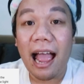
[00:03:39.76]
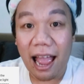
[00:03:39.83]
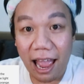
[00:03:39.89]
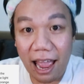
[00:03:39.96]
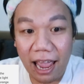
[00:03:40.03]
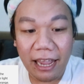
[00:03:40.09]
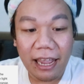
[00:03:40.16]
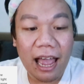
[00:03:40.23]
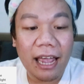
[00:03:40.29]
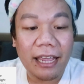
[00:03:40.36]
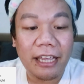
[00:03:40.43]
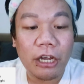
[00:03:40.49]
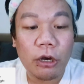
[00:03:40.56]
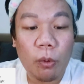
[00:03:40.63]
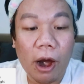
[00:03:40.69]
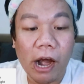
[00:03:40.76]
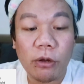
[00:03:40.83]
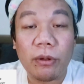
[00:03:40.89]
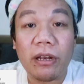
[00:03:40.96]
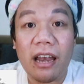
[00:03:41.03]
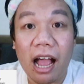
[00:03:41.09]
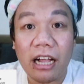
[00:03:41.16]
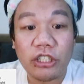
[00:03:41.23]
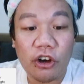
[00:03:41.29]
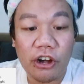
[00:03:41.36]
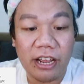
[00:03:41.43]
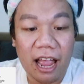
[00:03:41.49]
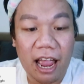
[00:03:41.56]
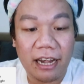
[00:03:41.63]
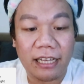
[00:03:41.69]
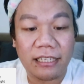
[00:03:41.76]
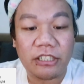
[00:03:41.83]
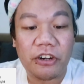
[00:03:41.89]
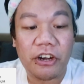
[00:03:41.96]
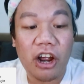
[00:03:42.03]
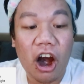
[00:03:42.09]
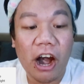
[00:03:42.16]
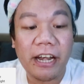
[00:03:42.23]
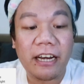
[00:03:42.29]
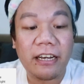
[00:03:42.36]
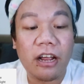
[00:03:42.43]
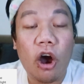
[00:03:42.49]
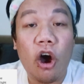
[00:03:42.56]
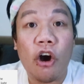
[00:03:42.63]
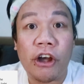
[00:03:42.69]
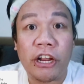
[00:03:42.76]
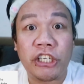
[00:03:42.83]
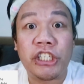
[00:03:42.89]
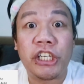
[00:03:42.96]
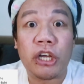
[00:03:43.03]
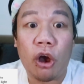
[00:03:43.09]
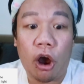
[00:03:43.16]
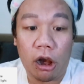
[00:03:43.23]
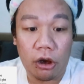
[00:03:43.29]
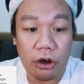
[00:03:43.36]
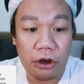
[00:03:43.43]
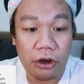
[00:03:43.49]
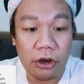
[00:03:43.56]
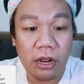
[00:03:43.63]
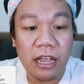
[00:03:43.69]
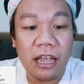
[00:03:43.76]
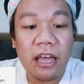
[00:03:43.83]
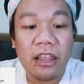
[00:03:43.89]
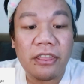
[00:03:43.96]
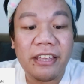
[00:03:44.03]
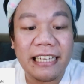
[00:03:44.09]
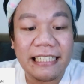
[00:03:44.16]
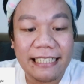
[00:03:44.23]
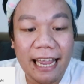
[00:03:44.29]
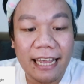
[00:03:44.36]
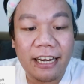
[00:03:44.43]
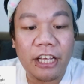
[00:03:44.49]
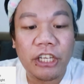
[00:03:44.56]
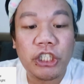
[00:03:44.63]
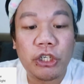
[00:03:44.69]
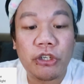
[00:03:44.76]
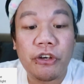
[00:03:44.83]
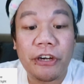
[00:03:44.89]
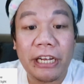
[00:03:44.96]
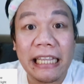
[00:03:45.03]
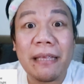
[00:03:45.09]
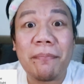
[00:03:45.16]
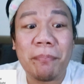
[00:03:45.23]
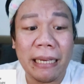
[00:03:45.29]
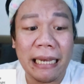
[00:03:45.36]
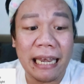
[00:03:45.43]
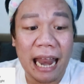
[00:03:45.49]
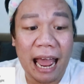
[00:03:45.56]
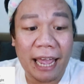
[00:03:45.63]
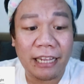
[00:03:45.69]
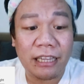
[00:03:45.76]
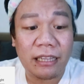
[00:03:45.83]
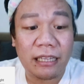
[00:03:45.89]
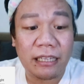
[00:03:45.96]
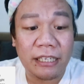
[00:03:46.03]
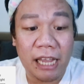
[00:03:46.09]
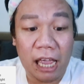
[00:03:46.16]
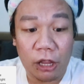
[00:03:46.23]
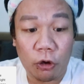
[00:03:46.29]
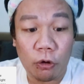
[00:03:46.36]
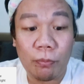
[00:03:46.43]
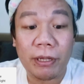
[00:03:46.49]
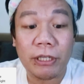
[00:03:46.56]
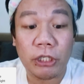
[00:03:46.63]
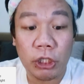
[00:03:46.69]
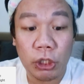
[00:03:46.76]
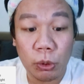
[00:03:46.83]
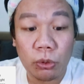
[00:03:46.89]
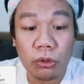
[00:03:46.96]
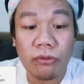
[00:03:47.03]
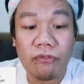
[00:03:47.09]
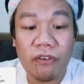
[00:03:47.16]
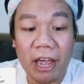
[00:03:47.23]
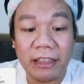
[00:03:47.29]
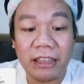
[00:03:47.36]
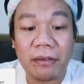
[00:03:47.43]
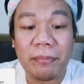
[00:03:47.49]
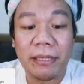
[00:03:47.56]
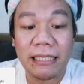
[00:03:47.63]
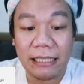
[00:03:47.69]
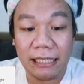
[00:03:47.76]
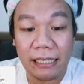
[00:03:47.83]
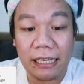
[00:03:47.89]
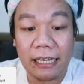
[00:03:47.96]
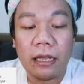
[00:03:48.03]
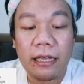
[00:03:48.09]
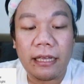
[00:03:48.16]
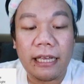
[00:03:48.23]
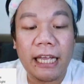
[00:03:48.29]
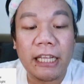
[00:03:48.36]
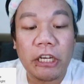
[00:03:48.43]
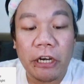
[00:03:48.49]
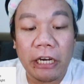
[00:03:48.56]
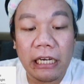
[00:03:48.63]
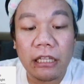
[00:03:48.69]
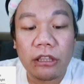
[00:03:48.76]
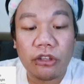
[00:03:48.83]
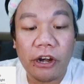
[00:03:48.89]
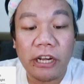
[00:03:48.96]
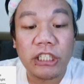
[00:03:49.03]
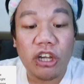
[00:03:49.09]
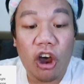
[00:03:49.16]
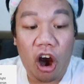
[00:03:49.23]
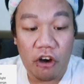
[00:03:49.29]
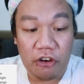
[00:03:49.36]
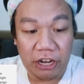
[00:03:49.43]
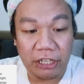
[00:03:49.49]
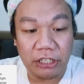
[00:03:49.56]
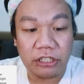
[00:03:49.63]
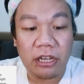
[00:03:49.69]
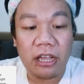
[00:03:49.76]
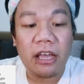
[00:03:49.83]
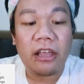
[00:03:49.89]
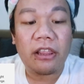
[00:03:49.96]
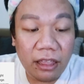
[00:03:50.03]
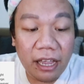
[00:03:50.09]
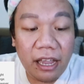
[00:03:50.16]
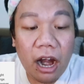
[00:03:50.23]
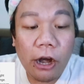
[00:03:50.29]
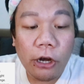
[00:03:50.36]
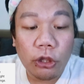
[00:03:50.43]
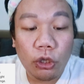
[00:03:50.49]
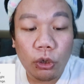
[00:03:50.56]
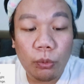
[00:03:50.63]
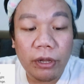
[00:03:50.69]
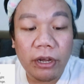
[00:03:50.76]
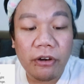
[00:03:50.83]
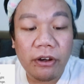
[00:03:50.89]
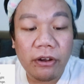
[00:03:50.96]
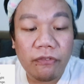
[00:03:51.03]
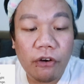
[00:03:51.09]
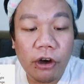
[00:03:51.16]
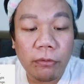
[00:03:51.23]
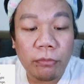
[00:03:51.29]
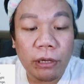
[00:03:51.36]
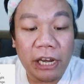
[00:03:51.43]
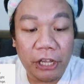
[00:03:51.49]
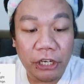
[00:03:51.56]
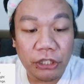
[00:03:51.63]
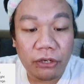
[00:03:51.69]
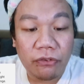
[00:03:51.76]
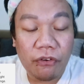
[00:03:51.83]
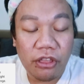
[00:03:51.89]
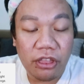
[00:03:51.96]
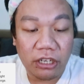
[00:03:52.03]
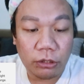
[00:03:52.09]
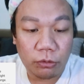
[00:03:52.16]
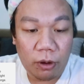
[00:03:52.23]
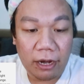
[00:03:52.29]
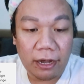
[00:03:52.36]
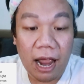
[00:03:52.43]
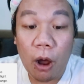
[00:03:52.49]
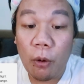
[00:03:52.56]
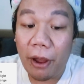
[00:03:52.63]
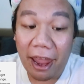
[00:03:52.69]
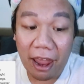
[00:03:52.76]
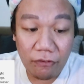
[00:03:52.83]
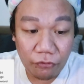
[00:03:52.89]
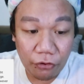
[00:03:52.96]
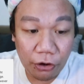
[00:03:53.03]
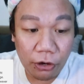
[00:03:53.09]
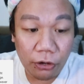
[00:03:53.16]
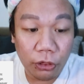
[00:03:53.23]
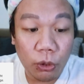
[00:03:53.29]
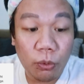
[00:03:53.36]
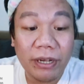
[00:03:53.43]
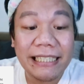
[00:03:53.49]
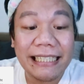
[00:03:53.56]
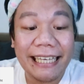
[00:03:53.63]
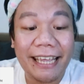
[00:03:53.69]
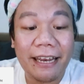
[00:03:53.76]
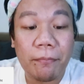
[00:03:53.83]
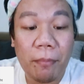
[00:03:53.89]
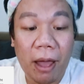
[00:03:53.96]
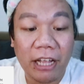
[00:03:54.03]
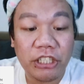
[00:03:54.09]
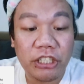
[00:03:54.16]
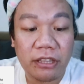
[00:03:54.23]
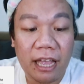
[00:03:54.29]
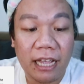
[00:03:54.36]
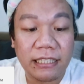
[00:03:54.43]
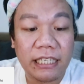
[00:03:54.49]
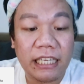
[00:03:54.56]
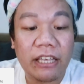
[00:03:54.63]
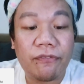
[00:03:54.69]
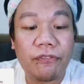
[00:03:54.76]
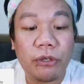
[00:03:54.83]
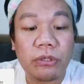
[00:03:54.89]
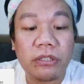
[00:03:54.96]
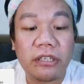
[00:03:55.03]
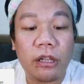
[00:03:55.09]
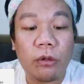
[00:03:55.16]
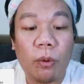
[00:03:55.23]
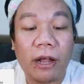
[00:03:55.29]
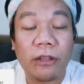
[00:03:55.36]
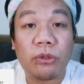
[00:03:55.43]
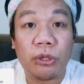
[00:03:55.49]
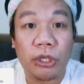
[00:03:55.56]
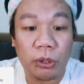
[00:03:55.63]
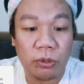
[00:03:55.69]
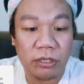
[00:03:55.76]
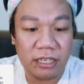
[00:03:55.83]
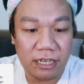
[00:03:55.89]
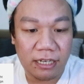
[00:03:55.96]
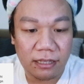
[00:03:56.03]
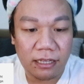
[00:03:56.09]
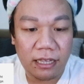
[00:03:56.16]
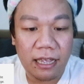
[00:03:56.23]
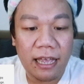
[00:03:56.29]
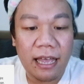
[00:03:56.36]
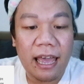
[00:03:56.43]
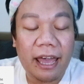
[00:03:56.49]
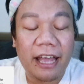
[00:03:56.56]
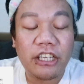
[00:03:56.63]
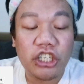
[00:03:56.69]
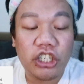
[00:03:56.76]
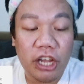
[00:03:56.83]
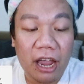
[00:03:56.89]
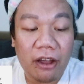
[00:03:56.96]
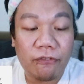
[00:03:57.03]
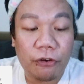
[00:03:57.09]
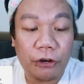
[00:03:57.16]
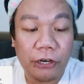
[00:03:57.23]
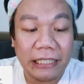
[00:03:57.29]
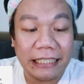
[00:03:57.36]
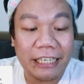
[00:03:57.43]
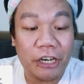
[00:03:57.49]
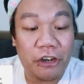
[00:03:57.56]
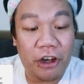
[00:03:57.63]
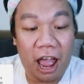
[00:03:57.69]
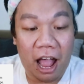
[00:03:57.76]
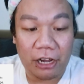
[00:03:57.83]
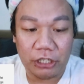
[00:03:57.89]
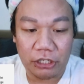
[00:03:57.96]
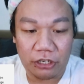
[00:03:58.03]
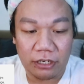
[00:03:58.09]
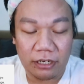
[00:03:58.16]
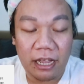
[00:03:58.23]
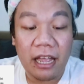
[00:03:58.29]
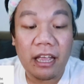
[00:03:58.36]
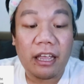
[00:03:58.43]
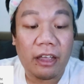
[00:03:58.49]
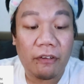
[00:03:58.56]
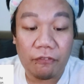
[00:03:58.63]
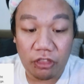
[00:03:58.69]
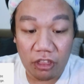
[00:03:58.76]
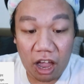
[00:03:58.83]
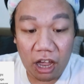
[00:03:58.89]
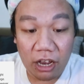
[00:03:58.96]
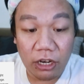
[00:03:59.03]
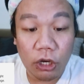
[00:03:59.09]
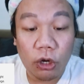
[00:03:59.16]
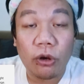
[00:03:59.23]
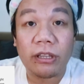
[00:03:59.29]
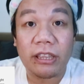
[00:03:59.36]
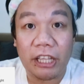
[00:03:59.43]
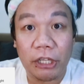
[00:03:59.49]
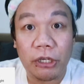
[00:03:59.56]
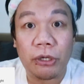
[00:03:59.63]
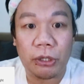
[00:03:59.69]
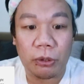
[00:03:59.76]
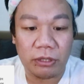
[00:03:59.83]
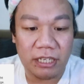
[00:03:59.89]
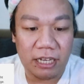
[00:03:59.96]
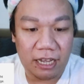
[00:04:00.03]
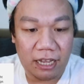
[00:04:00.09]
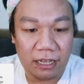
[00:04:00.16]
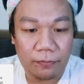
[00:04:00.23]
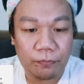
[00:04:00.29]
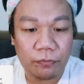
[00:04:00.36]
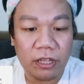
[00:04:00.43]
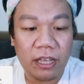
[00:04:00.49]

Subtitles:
"Hi, I inquired with Luxe Organix regarding the orangey color. They said it should really be light yellow, but due to vitamin C, it really turns orange. They are doing reformulation for this one. However, do a skin patch test if you still want to use it and check for your skin reaction. If none, continue using it.